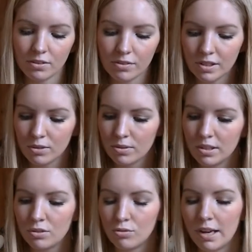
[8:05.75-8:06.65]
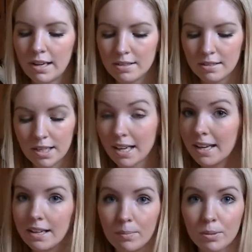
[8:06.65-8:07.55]
The first was this dress.
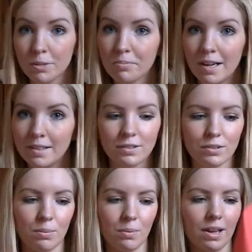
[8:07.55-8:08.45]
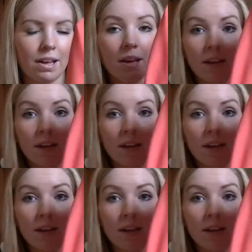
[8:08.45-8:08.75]
Again, I'll put the prices somewhere.